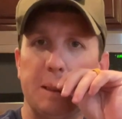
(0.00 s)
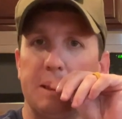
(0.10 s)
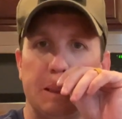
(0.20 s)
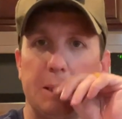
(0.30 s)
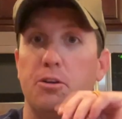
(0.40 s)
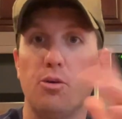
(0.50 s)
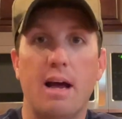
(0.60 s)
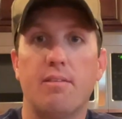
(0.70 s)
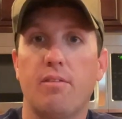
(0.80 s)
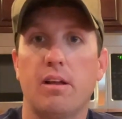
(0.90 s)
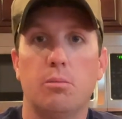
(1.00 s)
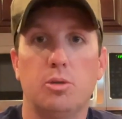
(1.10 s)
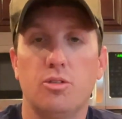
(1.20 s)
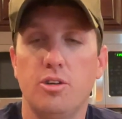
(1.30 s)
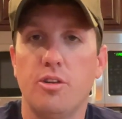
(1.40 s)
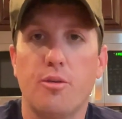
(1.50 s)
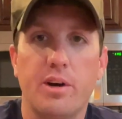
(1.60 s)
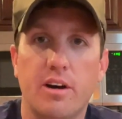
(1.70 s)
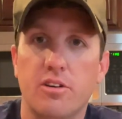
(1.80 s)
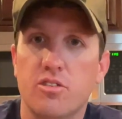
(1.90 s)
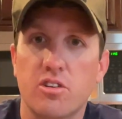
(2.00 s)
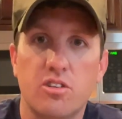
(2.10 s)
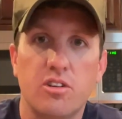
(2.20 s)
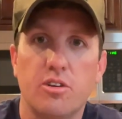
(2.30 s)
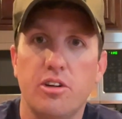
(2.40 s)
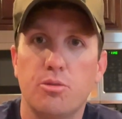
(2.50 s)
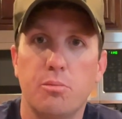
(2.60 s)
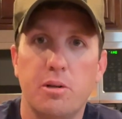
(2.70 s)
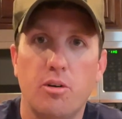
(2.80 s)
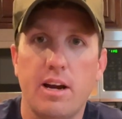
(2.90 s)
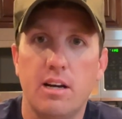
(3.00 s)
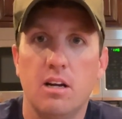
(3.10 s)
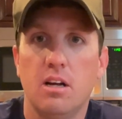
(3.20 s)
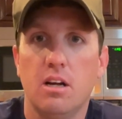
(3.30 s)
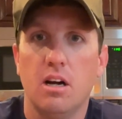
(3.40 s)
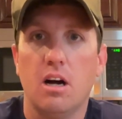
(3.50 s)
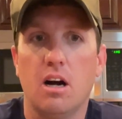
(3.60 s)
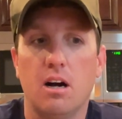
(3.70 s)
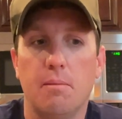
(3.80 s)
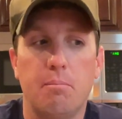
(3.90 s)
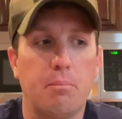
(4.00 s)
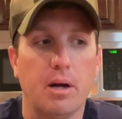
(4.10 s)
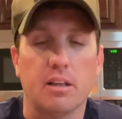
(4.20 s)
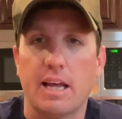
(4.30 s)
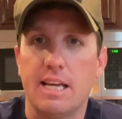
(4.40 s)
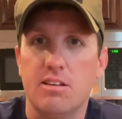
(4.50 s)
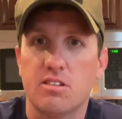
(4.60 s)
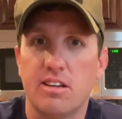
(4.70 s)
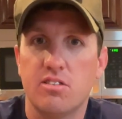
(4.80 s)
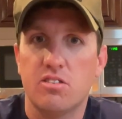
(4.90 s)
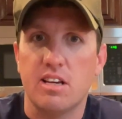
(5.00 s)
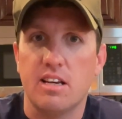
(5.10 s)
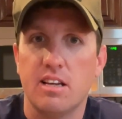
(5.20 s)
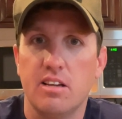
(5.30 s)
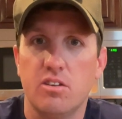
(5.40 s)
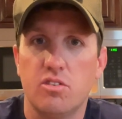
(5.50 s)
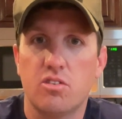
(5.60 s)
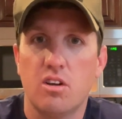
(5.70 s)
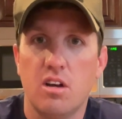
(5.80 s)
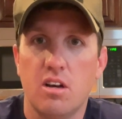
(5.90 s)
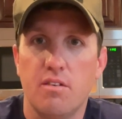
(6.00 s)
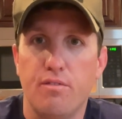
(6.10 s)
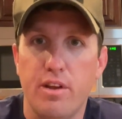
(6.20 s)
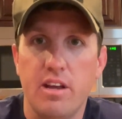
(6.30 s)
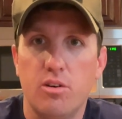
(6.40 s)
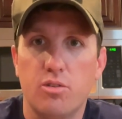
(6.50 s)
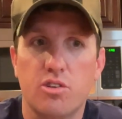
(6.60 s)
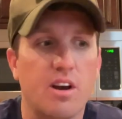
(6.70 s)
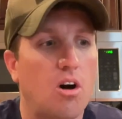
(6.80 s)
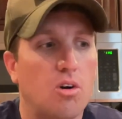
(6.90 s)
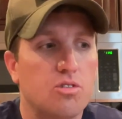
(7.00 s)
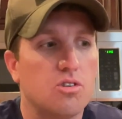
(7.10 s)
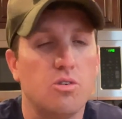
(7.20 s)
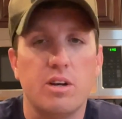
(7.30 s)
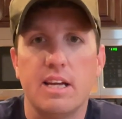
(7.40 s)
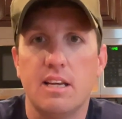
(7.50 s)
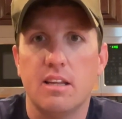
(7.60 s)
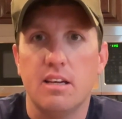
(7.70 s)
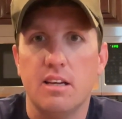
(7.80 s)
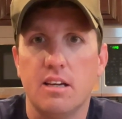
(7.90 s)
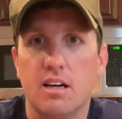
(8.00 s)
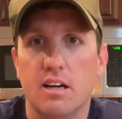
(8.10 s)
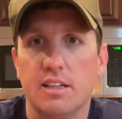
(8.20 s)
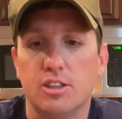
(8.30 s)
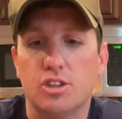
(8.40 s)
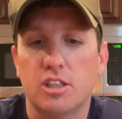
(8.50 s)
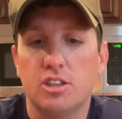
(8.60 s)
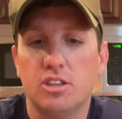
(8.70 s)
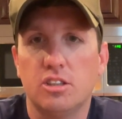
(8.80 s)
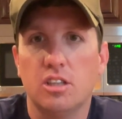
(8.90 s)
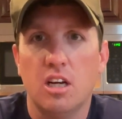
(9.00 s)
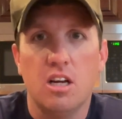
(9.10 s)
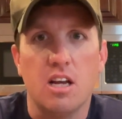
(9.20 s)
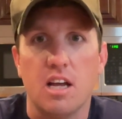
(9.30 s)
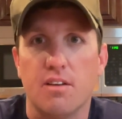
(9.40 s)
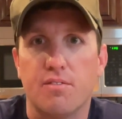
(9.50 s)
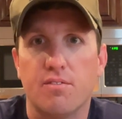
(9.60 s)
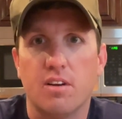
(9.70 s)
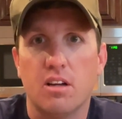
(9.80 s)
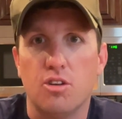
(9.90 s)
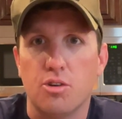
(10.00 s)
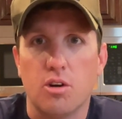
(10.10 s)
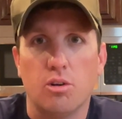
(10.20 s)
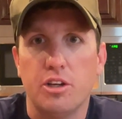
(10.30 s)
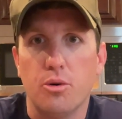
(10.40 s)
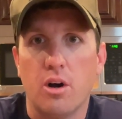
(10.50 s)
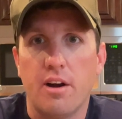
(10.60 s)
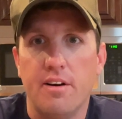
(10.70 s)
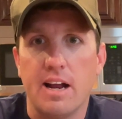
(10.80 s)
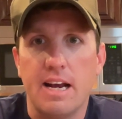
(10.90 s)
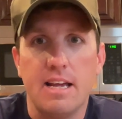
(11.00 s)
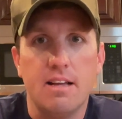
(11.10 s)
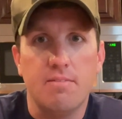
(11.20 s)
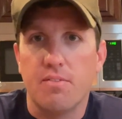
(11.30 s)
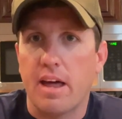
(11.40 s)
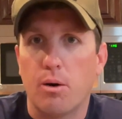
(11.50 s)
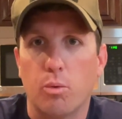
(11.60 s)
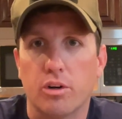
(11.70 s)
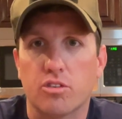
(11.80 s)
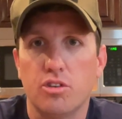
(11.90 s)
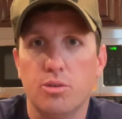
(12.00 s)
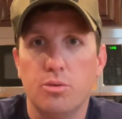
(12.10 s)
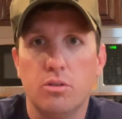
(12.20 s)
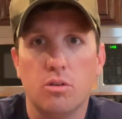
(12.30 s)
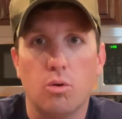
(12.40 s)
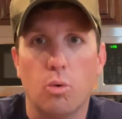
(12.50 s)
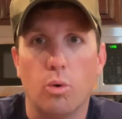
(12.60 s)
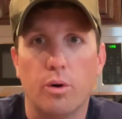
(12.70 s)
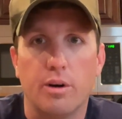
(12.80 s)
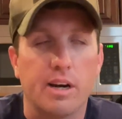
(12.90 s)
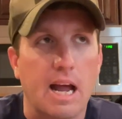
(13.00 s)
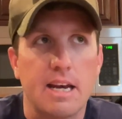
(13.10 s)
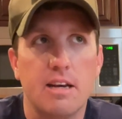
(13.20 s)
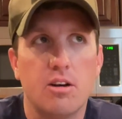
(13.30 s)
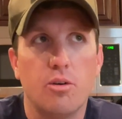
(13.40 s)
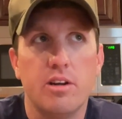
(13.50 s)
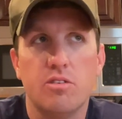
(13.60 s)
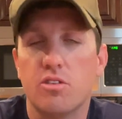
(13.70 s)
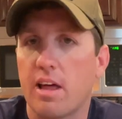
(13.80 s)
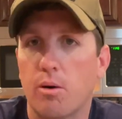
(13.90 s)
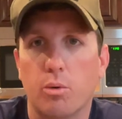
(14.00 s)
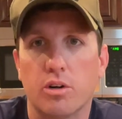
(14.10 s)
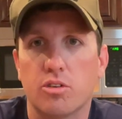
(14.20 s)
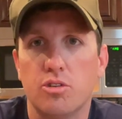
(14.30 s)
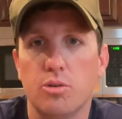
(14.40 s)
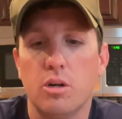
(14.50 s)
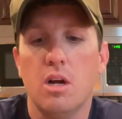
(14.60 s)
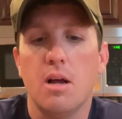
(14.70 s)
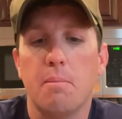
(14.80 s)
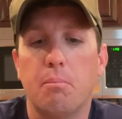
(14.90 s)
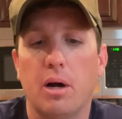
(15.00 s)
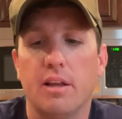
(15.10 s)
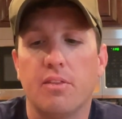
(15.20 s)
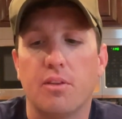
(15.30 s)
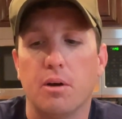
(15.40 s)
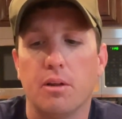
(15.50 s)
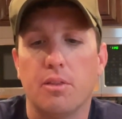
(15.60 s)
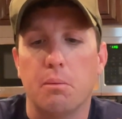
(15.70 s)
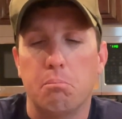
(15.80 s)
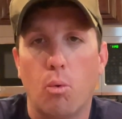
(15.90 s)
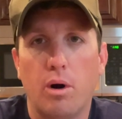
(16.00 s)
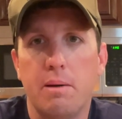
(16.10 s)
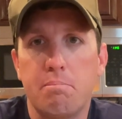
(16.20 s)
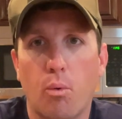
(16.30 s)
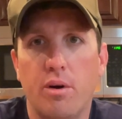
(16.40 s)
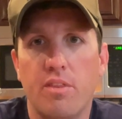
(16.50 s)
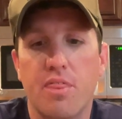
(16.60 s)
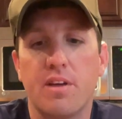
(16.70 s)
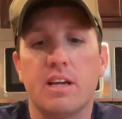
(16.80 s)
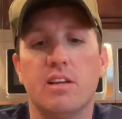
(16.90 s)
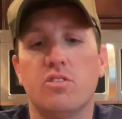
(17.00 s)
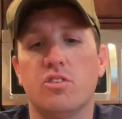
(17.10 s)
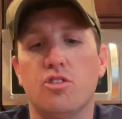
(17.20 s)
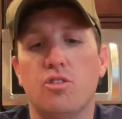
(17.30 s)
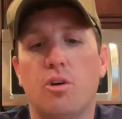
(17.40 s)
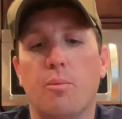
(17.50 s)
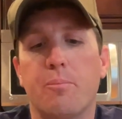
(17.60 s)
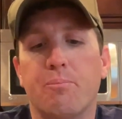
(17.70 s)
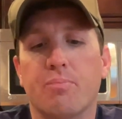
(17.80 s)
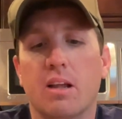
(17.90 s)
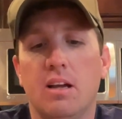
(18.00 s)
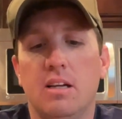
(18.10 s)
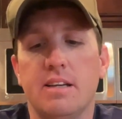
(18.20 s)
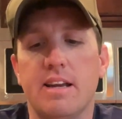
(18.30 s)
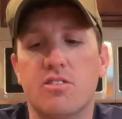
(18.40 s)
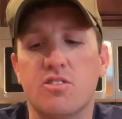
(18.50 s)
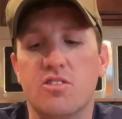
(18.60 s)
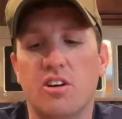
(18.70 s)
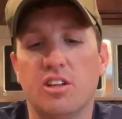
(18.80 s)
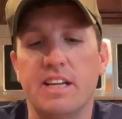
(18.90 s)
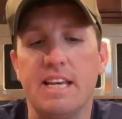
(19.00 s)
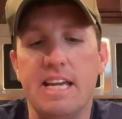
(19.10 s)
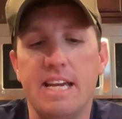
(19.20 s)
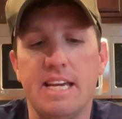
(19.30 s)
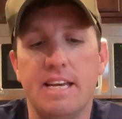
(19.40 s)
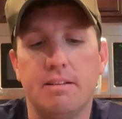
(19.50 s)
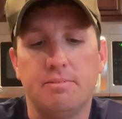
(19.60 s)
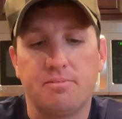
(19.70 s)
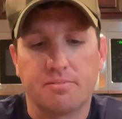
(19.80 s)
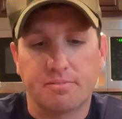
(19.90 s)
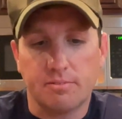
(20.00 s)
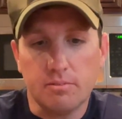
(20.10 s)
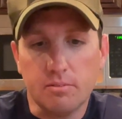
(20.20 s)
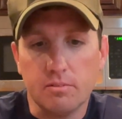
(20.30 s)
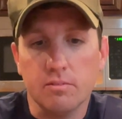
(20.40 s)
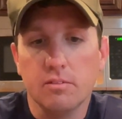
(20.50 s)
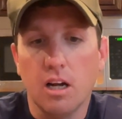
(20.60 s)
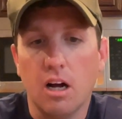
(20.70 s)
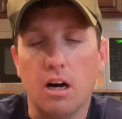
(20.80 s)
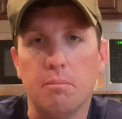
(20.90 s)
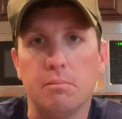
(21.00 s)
is that you have available to you. 360 degrees would be great, but like he says in his videos and also in the instructions, if you can only do 180, that'll work too, or 90 degrees, that'll work too. But the more important thing is you don't necessarily need a